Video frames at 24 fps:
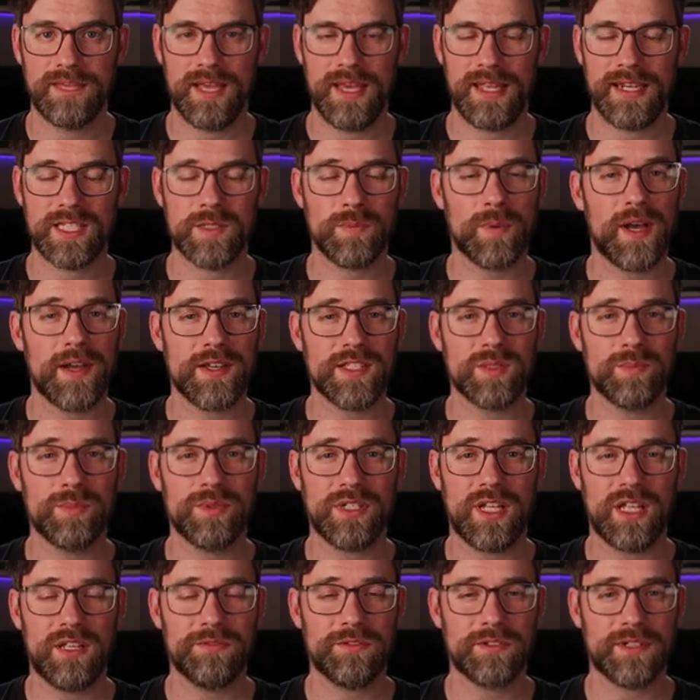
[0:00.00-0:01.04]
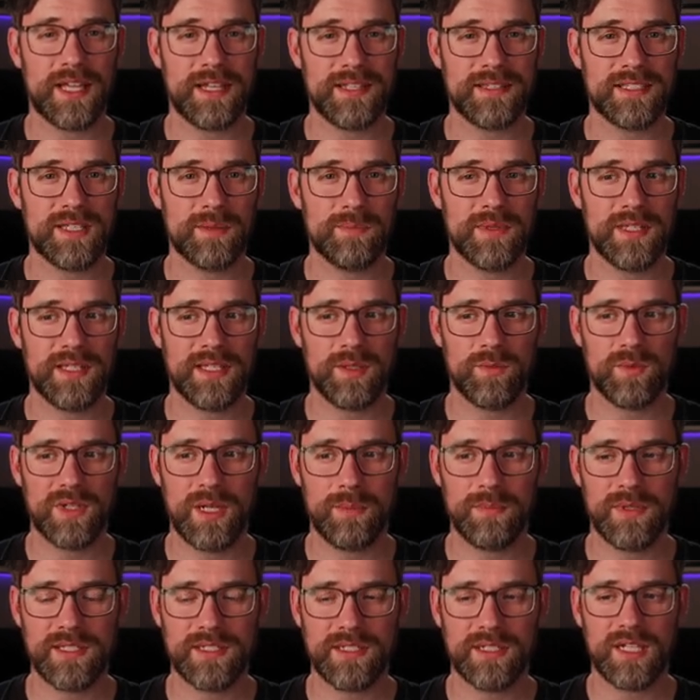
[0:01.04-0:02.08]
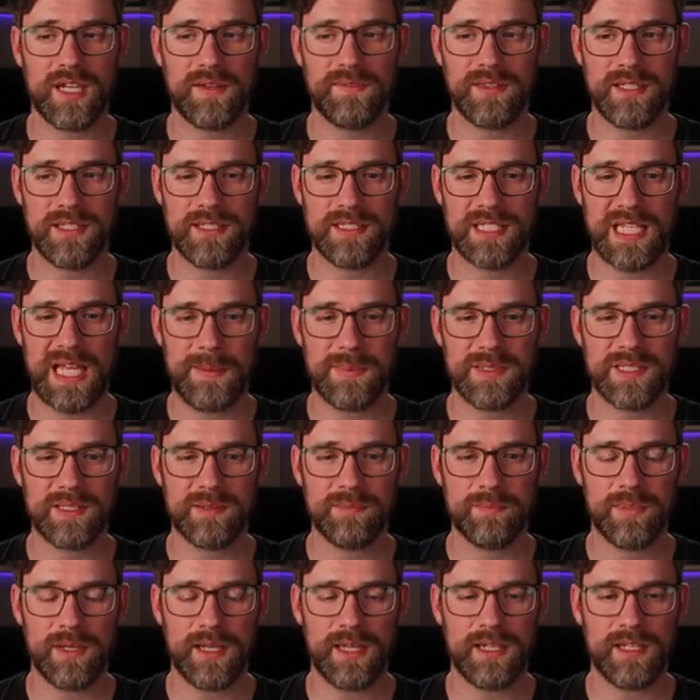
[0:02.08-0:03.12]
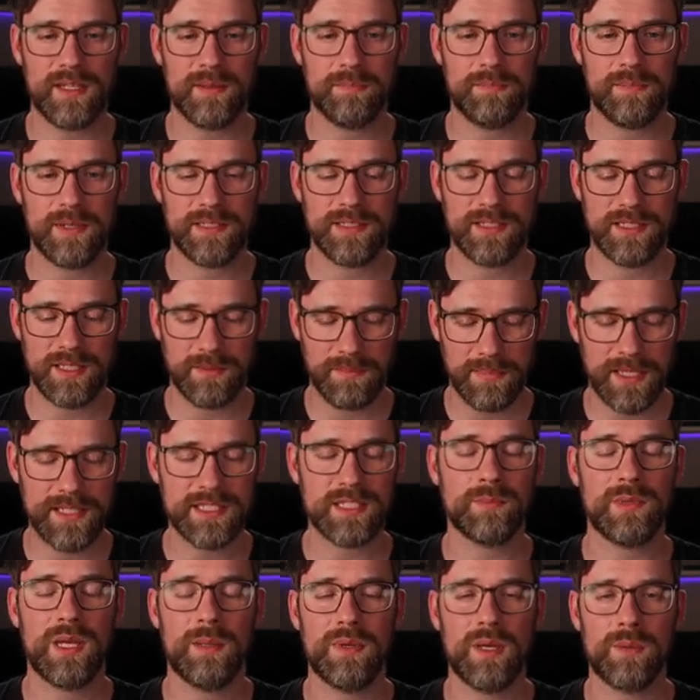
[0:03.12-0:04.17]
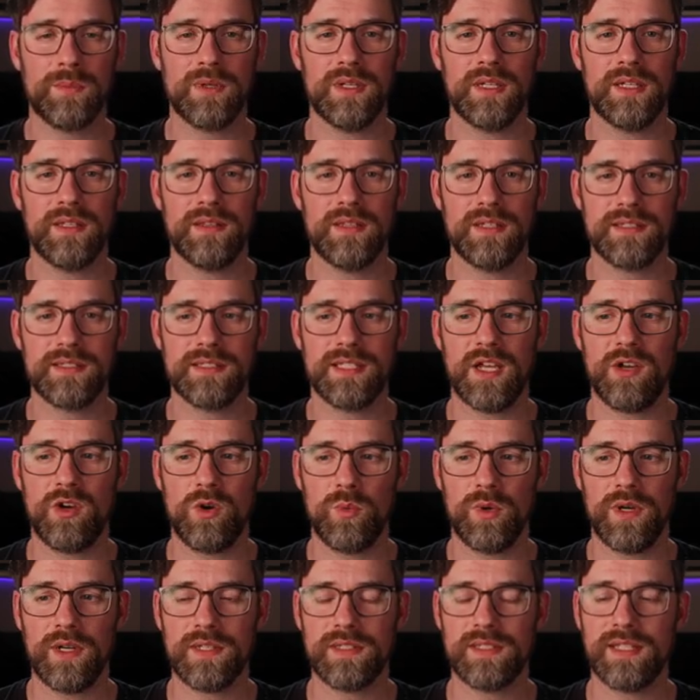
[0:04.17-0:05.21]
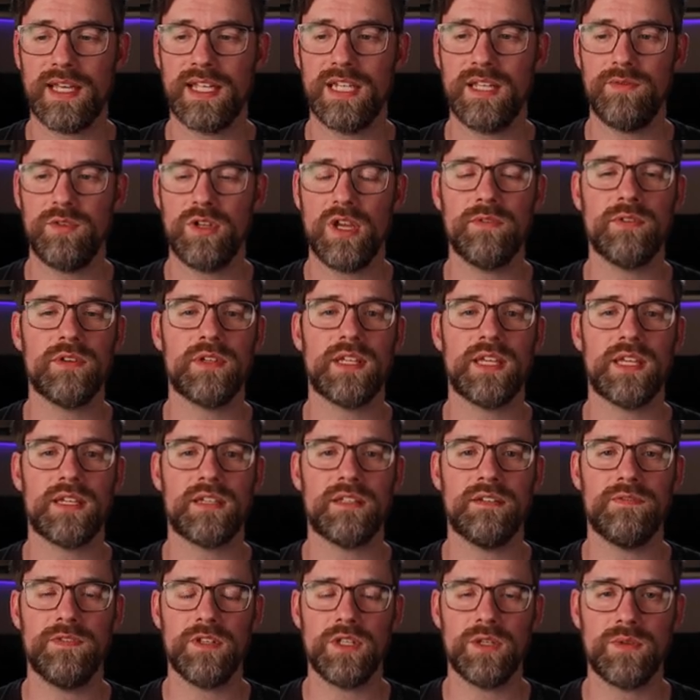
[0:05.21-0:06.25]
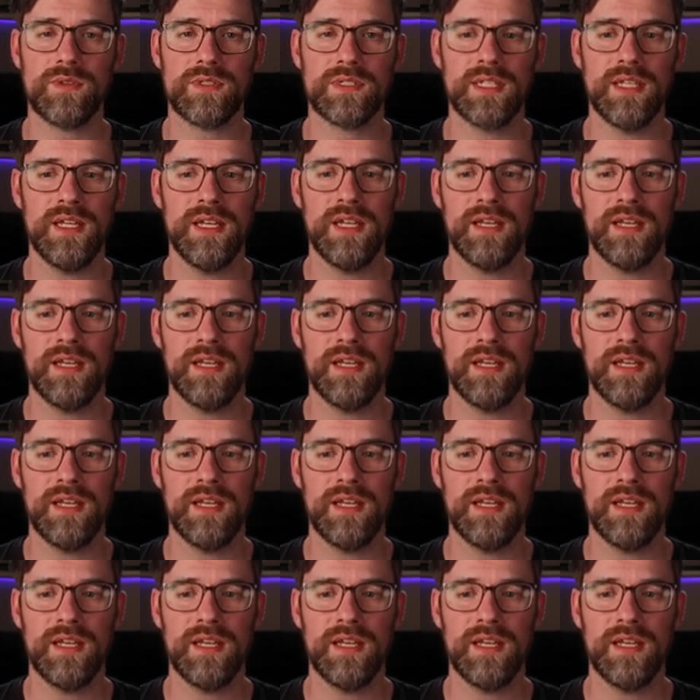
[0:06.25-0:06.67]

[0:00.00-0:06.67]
And it's possible I'll forget something when I'm listing off these steps, but to the best of my memory, this is how it works. And if you ever get confused,